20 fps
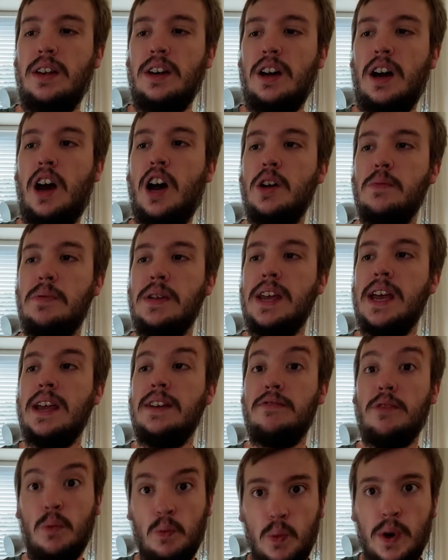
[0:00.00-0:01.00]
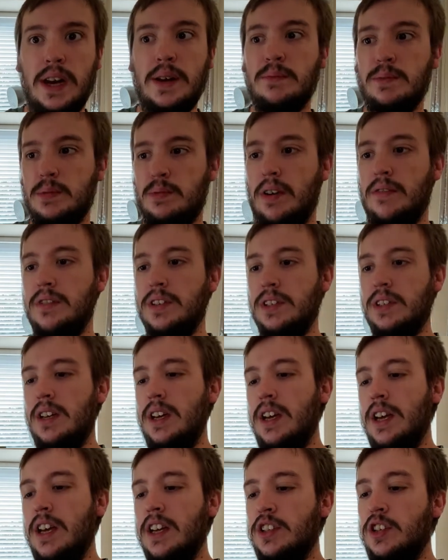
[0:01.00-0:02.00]
IPA from Williams Brothers.
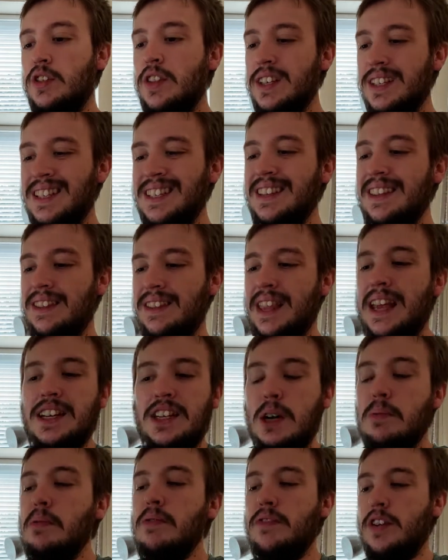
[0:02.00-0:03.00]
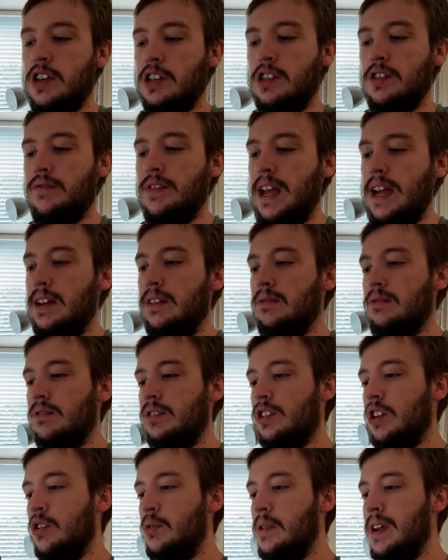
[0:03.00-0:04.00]
So this is their double version of that.
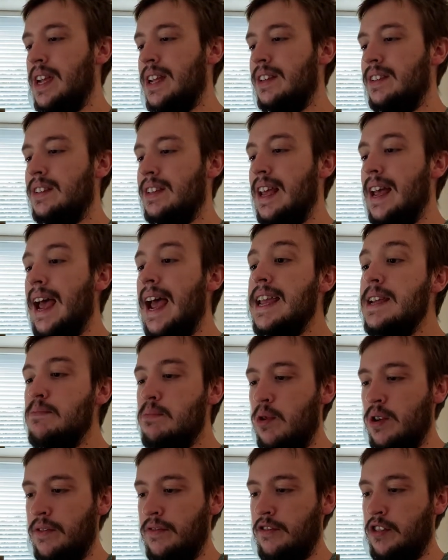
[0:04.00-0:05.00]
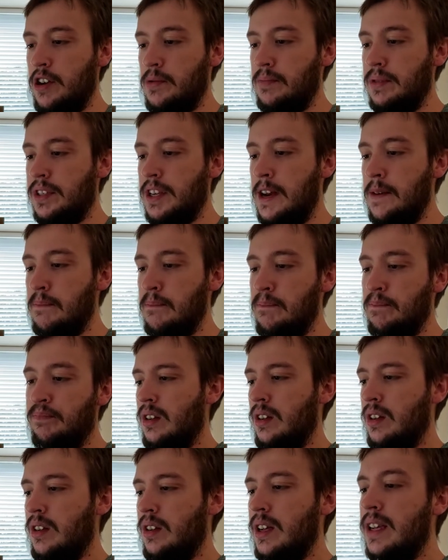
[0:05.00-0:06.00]
So it's 8.3%.
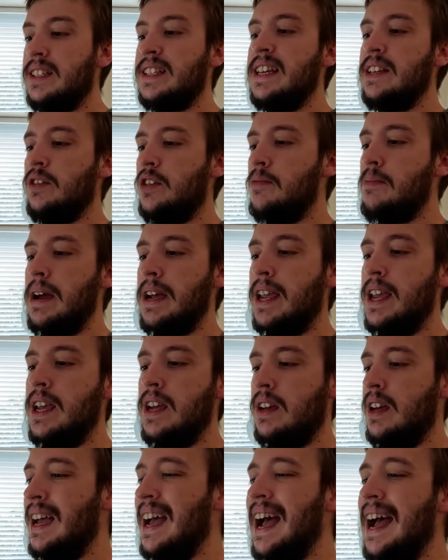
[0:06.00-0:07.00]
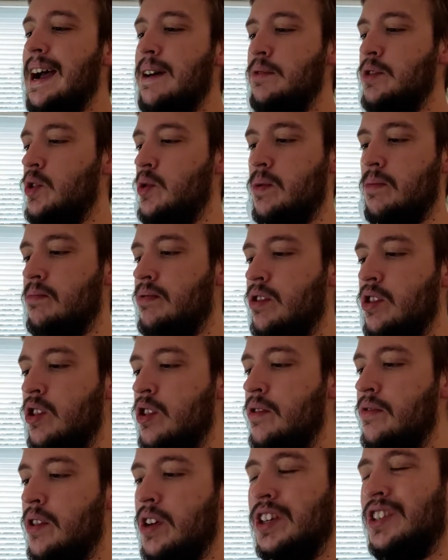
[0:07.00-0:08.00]
It says on the back here, how do you
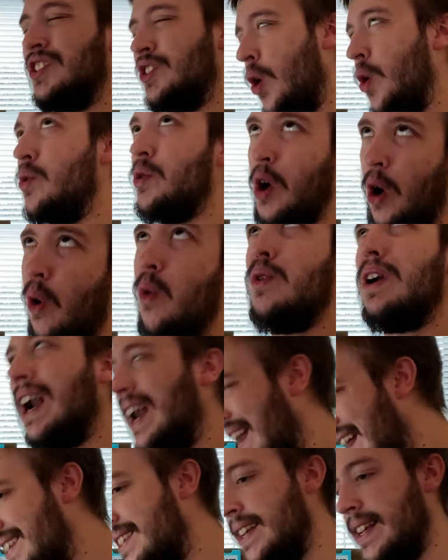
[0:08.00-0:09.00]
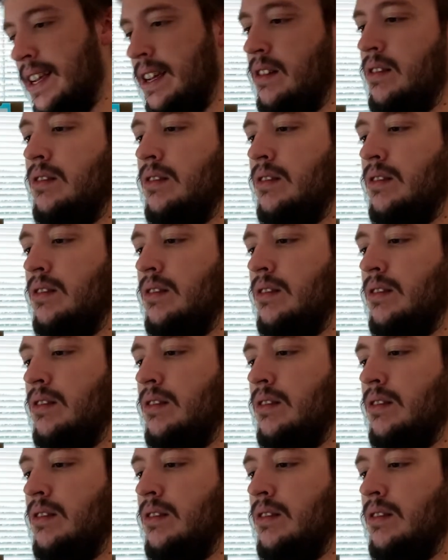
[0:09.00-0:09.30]
improve on a stone cold classic?